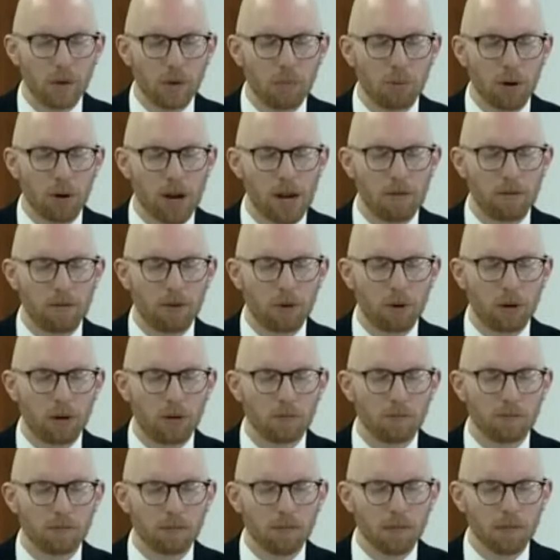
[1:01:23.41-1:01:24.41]
We pray
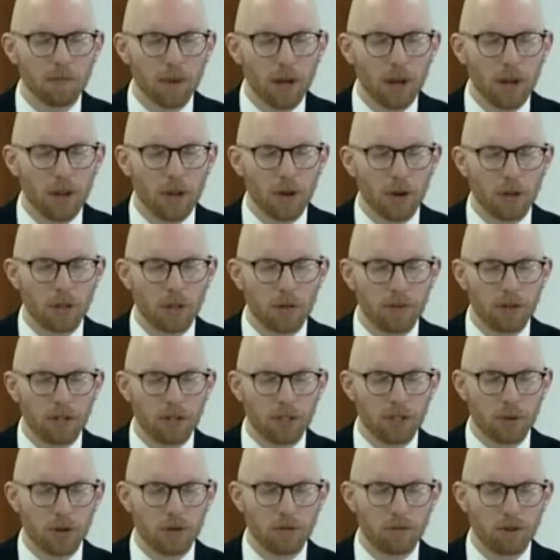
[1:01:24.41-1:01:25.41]
for those of
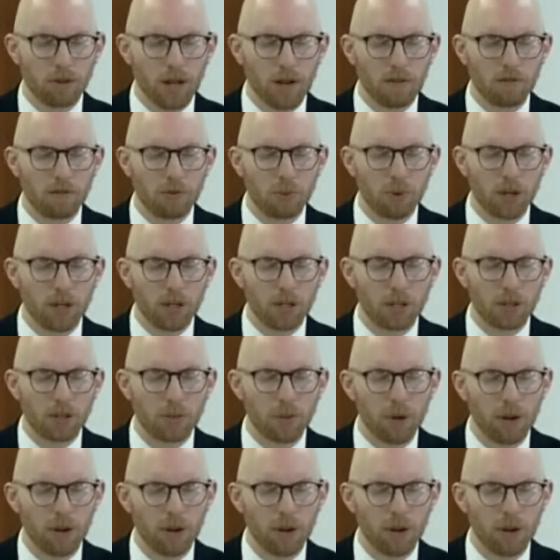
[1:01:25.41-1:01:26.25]
us who have loved ones,